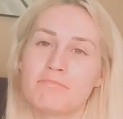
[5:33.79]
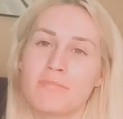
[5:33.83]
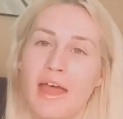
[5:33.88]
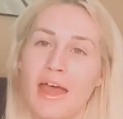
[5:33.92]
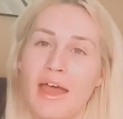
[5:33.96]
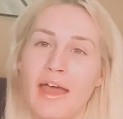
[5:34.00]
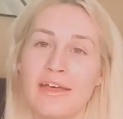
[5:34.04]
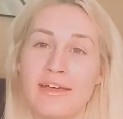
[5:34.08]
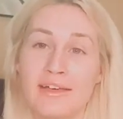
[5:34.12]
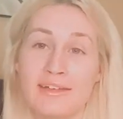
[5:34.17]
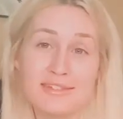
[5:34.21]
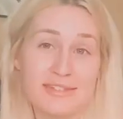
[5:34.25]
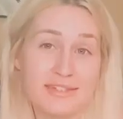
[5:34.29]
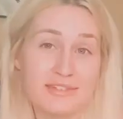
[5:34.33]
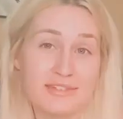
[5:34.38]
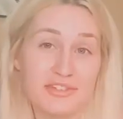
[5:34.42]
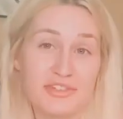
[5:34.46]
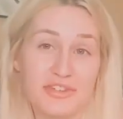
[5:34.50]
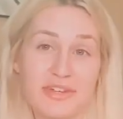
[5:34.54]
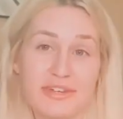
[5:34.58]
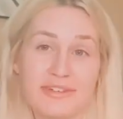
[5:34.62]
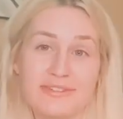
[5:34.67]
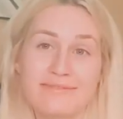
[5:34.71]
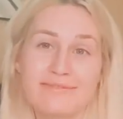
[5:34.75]
I guess that's
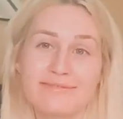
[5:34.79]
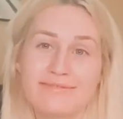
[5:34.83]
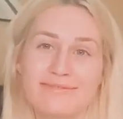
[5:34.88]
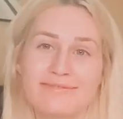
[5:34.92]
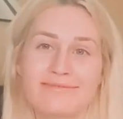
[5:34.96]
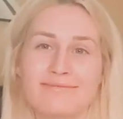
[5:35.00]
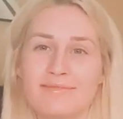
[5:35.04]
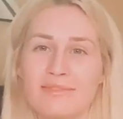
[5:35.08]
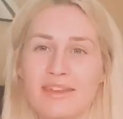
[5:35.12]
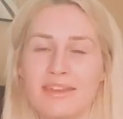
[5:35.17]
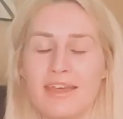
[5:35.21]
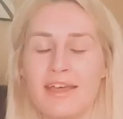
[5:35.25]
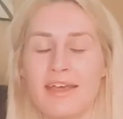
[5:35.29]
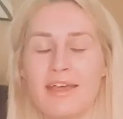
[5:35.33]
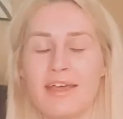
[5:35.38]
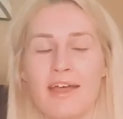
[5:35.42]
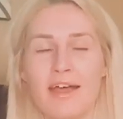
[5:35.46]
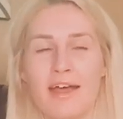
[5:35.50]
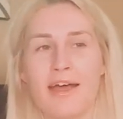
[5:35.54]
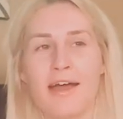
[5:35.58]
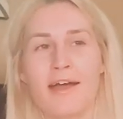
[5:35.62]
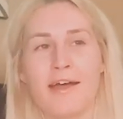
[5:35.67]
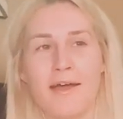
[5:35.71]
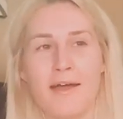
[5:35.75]
good.
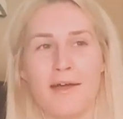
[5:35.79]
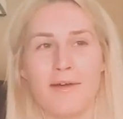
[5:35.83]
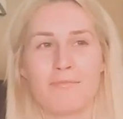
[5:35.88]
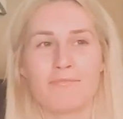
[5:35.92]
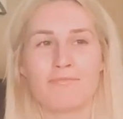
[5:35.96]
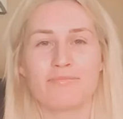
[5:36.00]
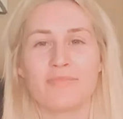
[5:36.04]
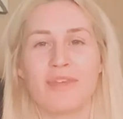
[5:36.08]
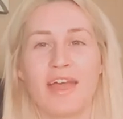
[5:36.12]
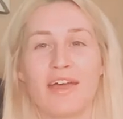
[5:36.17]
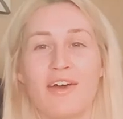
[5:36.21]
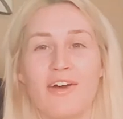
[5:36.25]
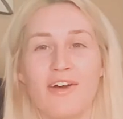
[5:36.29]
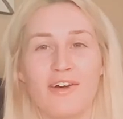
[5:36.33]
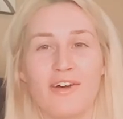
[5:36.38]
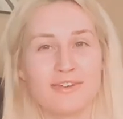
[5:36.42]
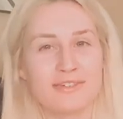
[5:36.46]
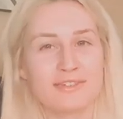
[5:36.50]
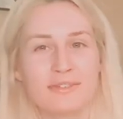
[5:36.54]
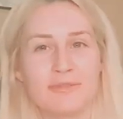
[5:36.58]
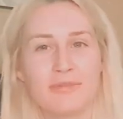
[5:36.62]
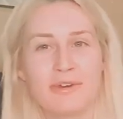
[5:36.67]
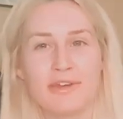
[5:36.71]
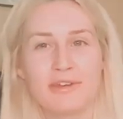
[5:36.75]
I
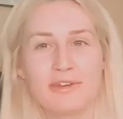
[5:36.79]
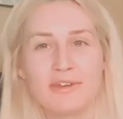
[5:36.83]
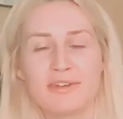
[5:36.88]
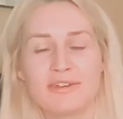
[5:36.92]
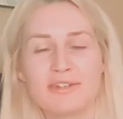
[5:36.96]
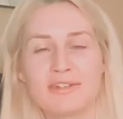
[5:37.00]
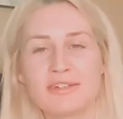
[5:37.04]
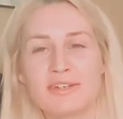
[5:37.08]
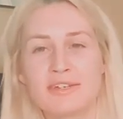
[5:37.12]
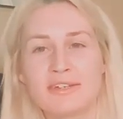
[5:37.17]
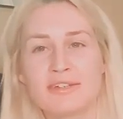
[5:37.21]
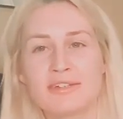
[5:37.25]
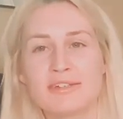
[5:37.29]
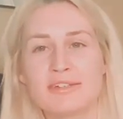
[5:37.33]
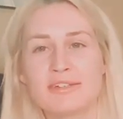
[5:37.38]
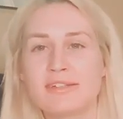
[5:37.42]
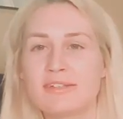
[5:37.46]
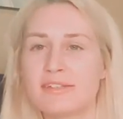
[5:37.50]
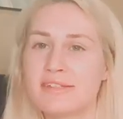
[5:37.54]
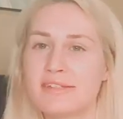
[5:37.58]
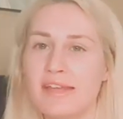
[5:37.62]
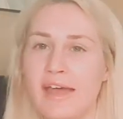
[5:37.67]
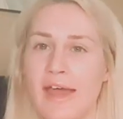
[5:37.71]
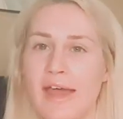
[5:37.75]
also wanted to
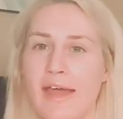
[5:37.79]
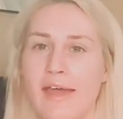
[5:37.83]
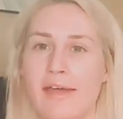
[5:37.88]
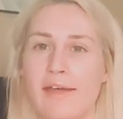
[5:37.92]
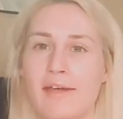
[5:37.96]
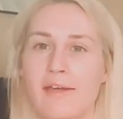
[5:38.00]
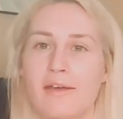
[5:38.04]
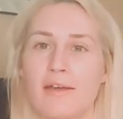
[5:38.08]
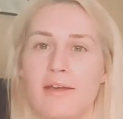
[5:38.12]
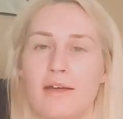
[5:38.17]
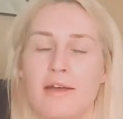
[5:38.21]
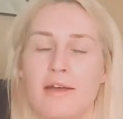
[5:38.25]
say